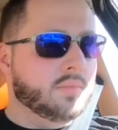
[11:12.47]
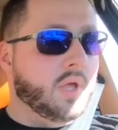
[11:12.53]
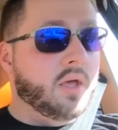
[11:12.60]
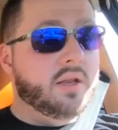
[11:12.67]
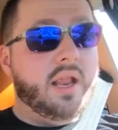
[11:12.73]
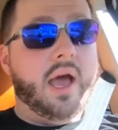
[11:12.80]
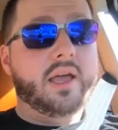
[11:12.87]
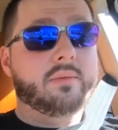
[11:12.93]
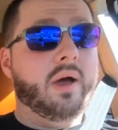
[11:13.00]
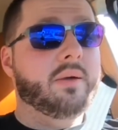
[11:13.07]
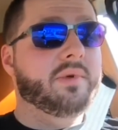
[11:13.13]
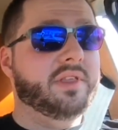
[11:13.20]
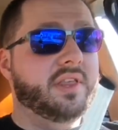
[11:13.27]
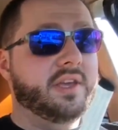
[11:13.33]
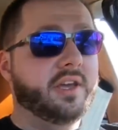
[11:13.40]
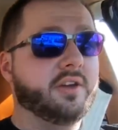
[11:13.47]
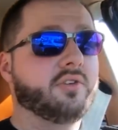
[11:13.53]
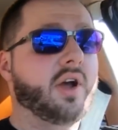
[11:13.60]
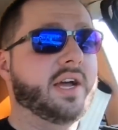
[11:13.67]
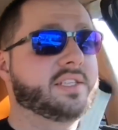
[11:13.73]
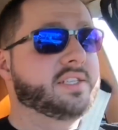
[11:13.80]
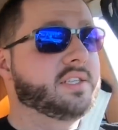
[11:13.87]
Now you might be thinking,
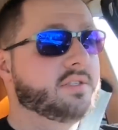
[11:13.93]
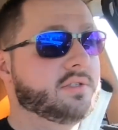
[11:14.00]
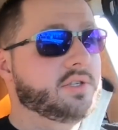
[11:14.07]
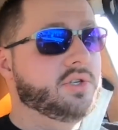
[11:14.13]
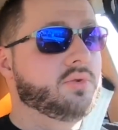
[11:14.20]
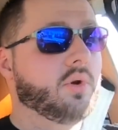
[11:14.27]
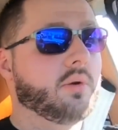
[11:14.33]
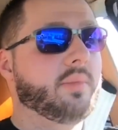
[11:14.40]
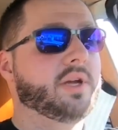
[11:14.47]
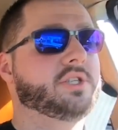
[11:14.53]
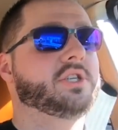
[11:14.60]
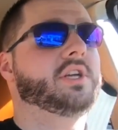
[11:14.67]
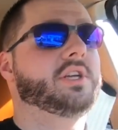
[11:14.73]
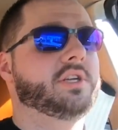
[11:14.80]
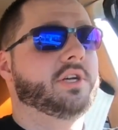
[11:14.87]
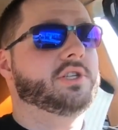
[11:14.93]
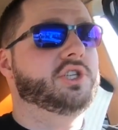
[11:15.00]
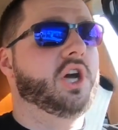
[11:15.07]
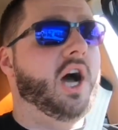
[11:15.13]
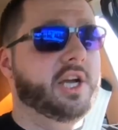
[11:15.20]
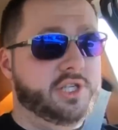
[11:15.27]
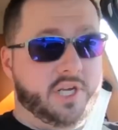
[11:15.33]
Gregson, you are mentioning
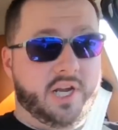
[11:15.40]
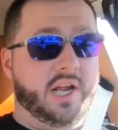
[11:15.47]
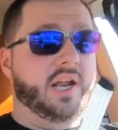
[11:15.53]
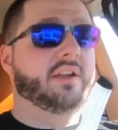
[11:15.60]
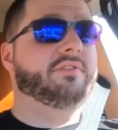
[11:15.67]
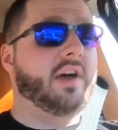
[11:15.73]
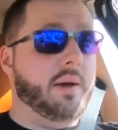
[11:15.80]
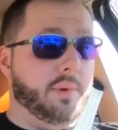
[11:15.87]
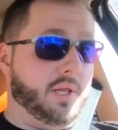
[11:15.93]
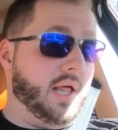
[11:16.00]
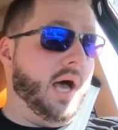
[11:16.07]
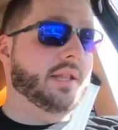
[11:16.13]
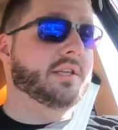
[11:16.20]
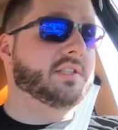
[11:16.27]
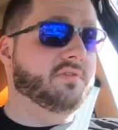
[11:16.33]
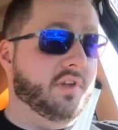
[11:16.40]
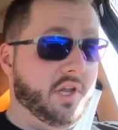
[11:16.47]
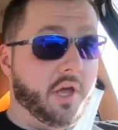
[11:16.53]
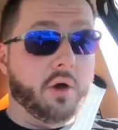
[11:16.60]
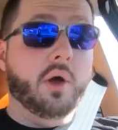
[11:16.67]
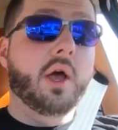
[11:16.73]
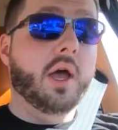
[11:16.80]
Josh at 88Fab a lot in this
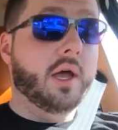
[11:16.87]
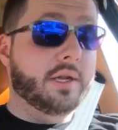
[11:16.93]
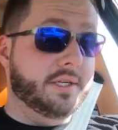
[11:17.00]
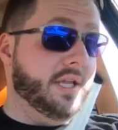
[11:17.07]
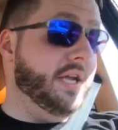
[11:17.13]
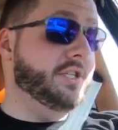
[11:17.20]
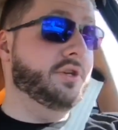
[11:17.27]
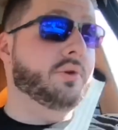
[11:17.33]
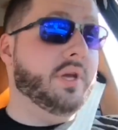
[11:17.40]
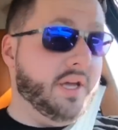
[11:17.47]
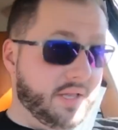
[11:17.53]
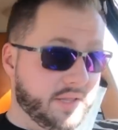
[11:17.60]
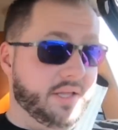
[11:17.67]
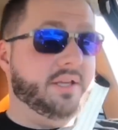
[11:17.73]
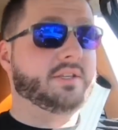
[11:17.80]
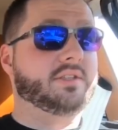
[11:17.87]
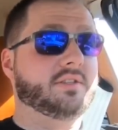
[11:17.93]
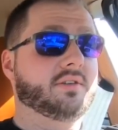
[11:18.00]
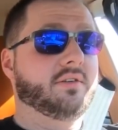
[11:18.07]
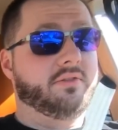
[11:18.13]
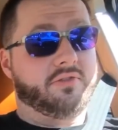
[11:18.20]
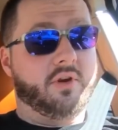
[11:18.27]
video. Did you get
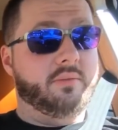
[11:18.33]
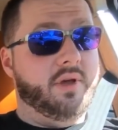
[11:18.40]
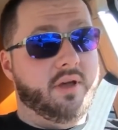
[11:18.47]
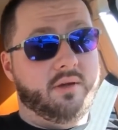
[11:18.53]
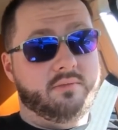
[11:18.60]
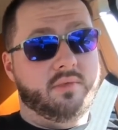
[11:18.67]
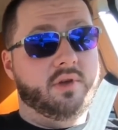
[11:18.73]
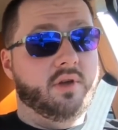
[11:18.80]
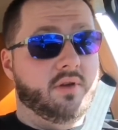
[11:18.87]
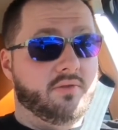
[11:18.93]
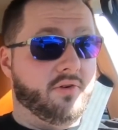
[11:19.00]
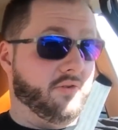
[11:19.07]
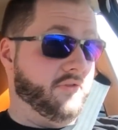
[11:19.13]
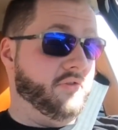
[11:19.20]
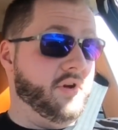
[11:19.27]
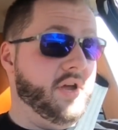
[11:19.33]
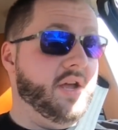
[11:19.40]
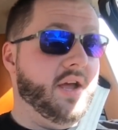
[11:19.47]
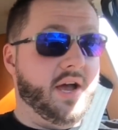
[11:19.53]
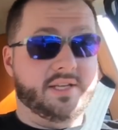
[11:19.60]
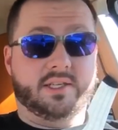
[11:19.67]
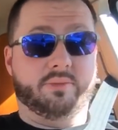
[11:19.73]
this from him for
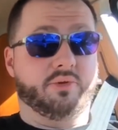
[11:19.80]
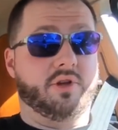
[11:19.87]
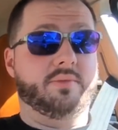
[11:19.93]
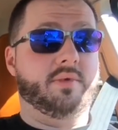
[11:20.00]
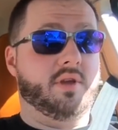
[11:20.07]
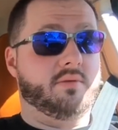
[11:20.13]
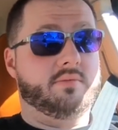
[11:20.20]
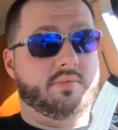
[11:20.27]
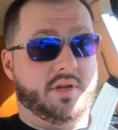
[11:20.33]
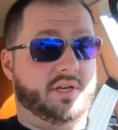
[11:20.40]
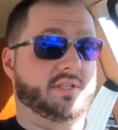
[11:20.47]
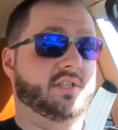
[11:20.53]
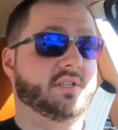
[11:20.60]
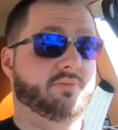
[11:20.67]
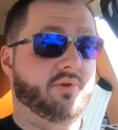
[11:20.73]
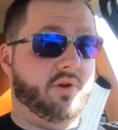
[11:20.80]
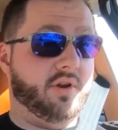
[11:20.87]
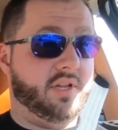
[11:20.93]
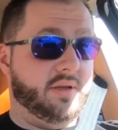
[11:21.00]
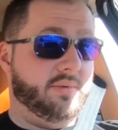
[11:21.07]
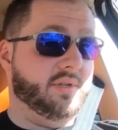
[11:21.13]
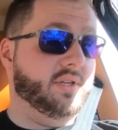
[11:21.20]
free as a premium because it's a
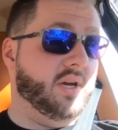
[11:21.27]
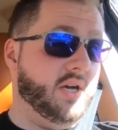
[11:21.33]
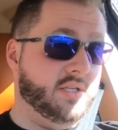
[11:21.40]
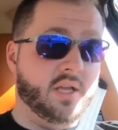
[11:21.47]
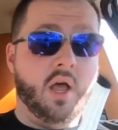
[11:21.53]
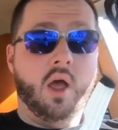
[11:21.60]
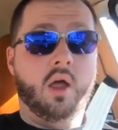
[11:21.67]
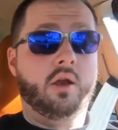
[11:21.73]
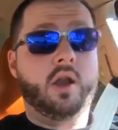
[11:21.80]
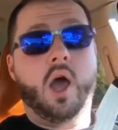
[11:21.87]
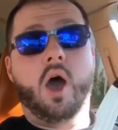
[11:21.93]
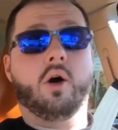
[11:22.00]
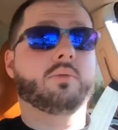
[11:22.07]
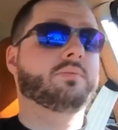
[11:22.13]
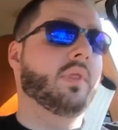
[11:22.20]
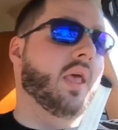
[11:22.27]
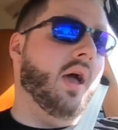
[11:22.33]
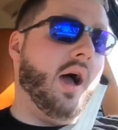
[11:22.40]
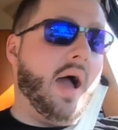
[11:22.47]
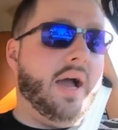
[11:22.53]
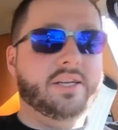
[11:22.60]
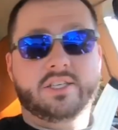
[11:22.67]
prototype exhaust? No,
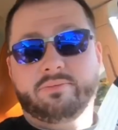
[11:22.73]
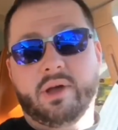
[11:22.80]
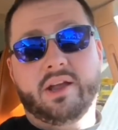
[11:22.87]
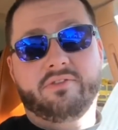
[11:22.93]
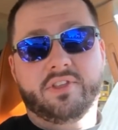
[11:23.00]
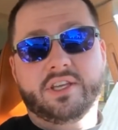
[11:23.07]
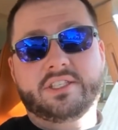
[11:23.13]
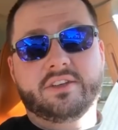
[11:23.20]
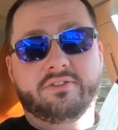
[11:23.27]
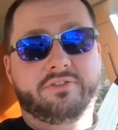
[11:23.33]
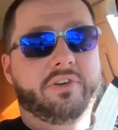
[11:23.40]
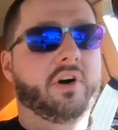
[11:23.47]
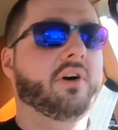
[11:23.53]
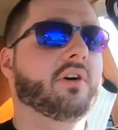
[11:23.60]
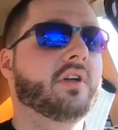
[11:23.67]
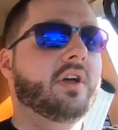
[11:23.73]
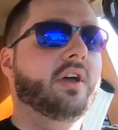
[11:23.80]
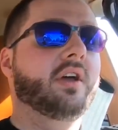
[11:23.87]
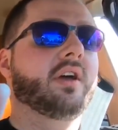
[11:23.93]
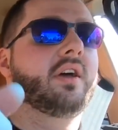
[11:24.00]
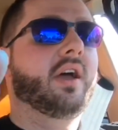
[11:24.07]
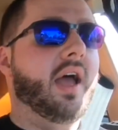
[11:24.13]
I actually paid for this in full.
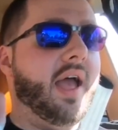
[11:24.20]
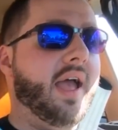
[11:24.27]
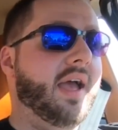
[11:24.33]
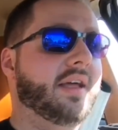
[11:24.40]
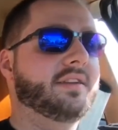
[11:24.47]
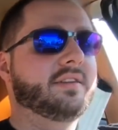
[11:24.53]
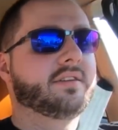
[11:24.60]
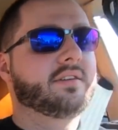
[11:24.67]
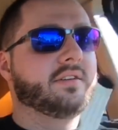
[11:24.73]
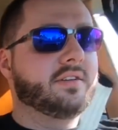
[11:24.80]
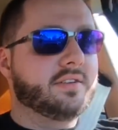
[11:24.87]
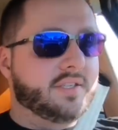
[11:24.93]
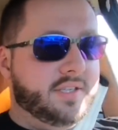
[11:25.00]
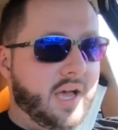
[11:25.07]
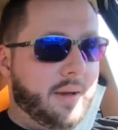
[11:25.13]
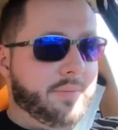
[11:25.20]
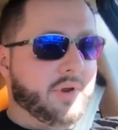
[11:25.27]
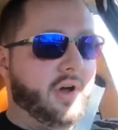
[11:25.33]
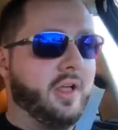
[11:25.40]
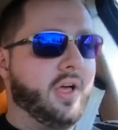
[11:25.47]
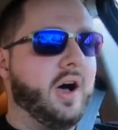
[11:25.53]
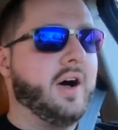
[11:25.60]
And to top it
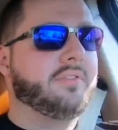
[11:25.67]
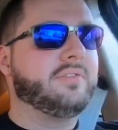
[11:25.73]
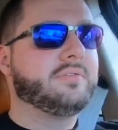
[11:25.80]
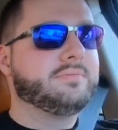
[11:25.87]
all off,